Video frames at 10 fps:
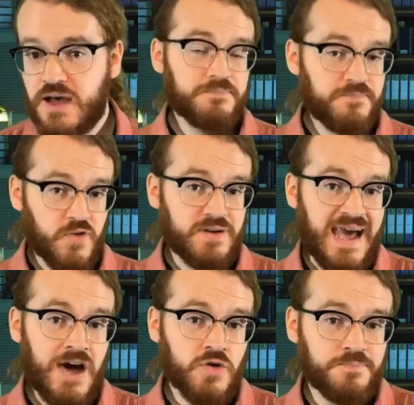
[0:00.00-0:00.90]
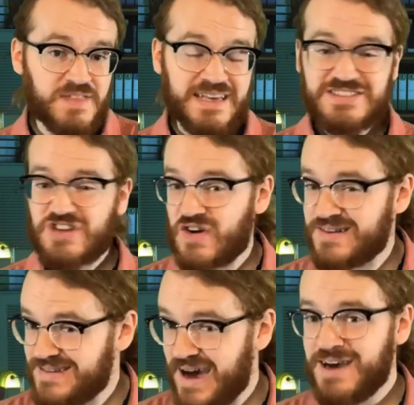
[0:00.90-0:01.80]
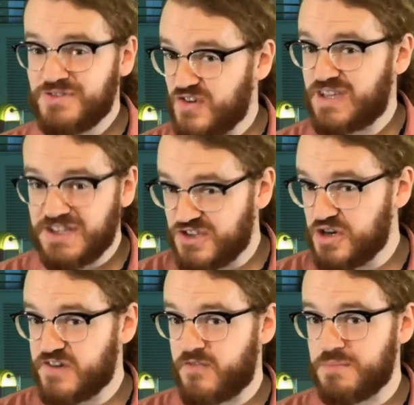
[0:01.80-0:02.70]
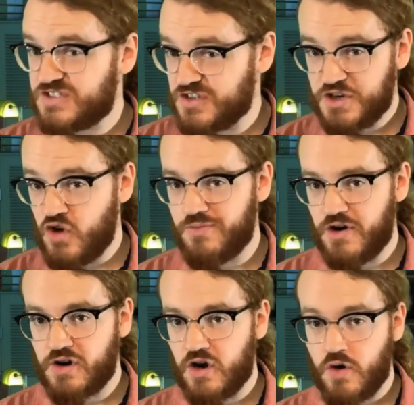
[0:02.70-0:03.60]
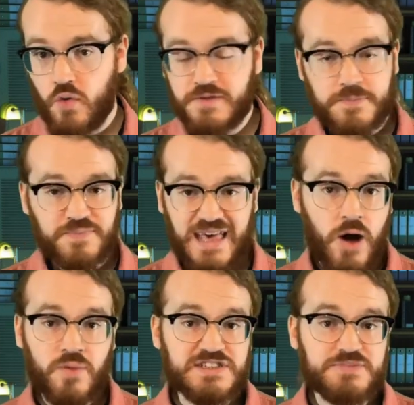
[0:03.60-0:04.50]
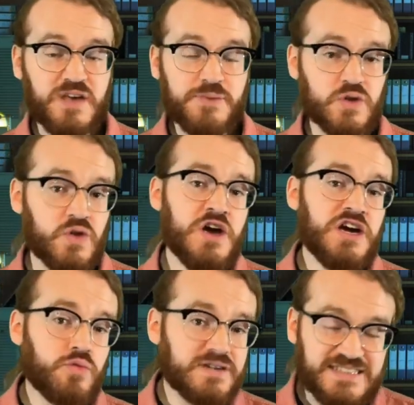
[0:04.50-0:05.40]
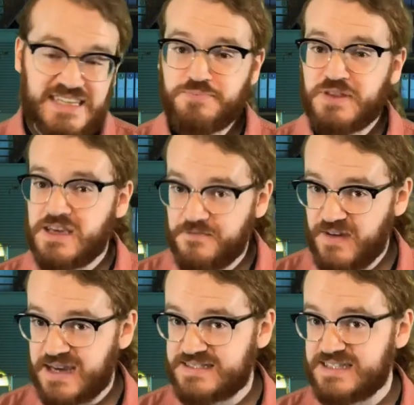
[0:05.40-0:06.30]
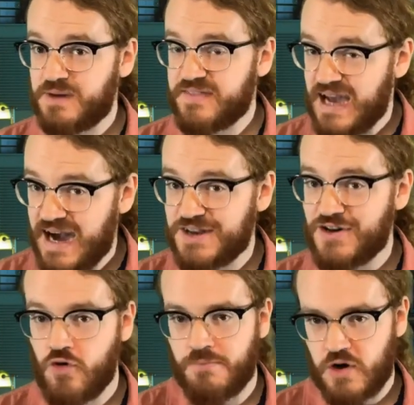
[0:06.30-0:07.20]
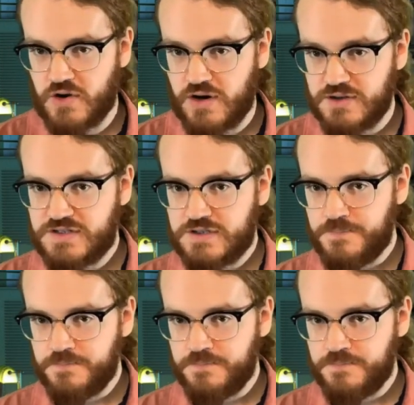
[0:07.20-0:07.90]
But for now, things are not looking good for Mr. Kohberger or the countless people who were deeply affected by the Idaho murders.